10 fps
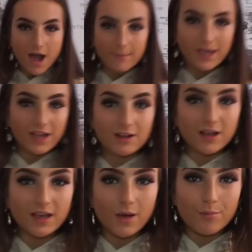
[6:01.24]
I'm getting,
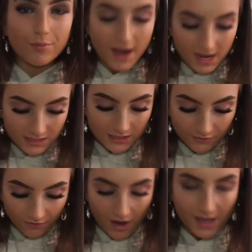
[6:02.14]
like, branded
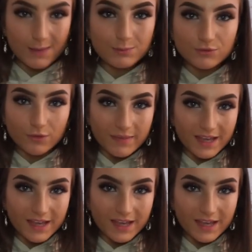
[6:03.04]
vibes from